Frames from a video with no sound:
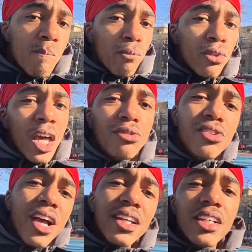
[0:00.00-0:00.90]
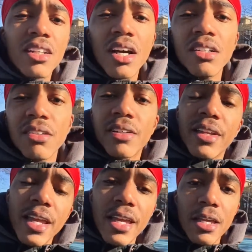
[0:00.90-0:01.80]
That's what y'all need to
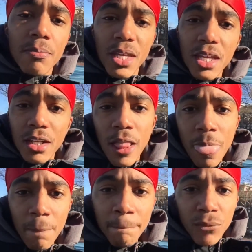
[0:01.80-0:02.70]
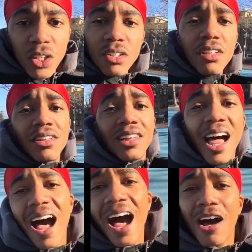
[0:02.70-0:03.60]
understand, man. And this is
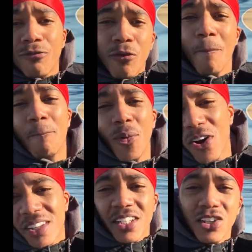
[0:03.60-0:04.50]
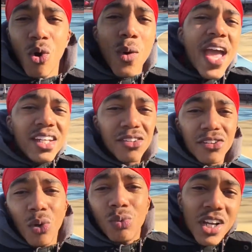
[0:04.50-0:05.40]
live from Brooklyn. No edits,
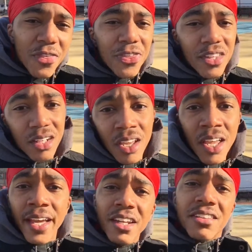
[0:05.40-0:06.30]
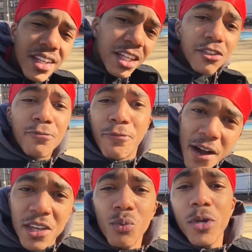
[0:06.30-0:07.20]
no nothing. And this nigga's
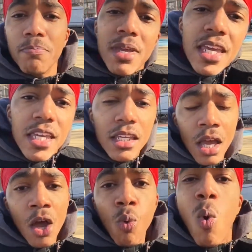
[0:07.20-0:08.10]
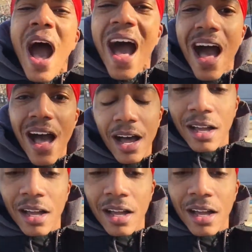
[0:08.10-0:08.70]
fucking with me. Why?